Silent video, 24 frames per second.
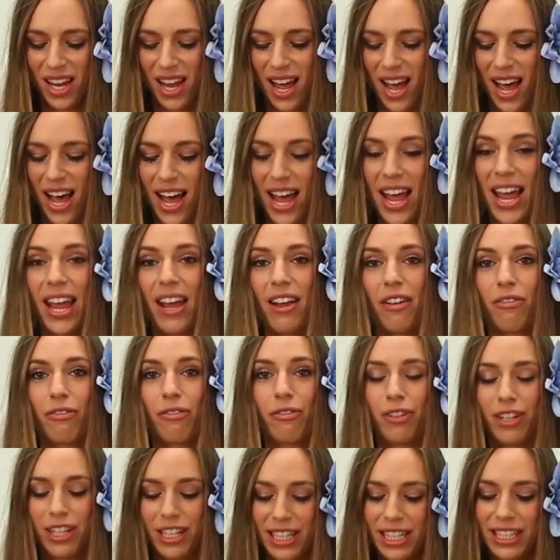I
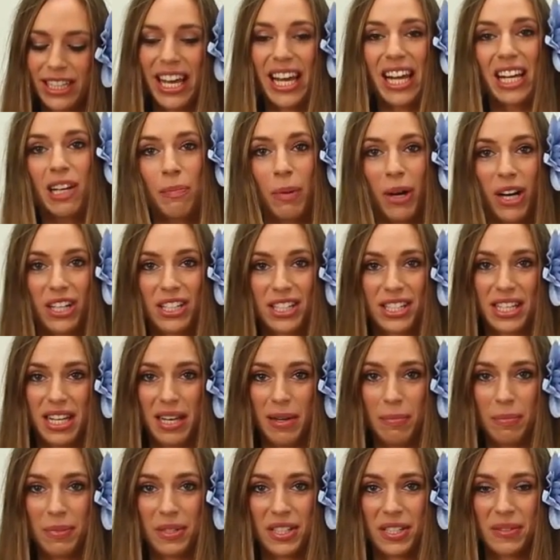really like
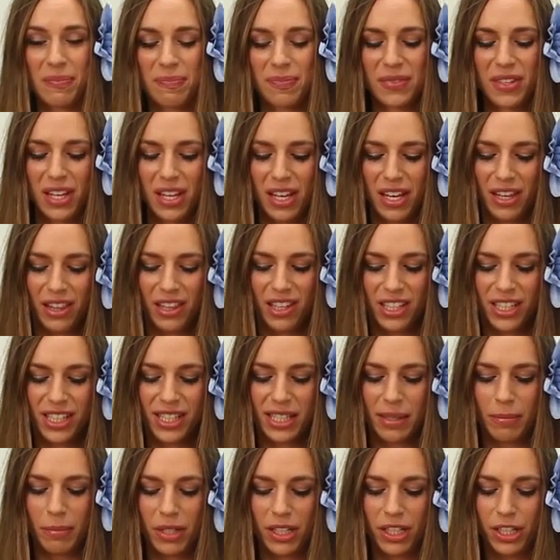parsnips. They're
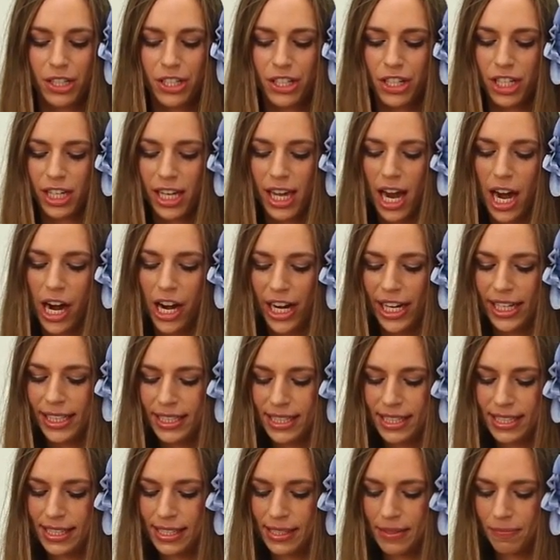similar to
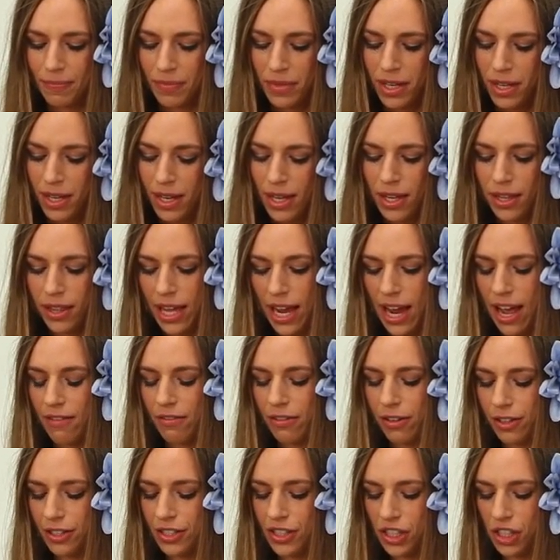carrots. They
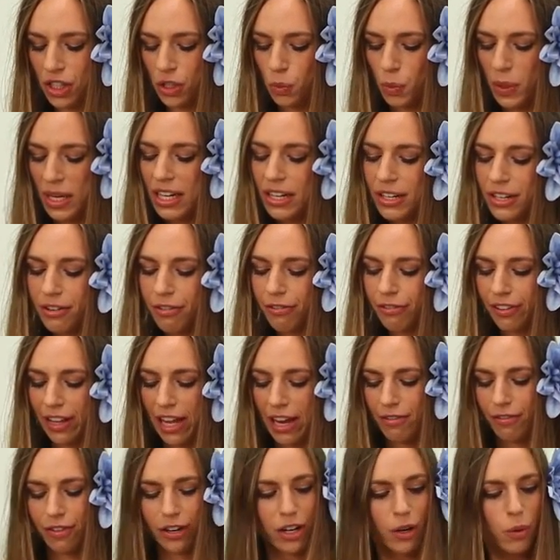have a sweet
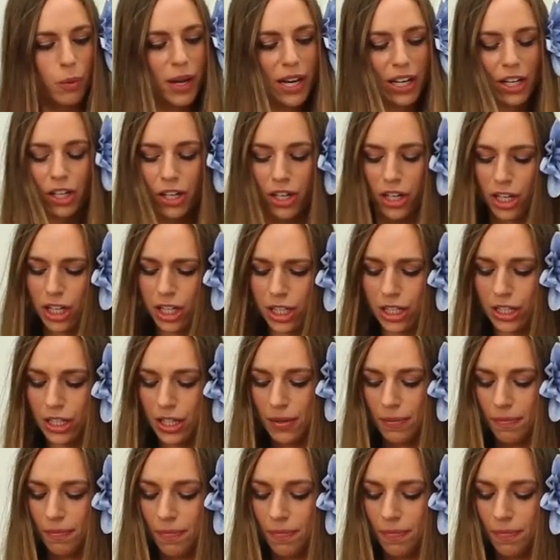flavor when cooked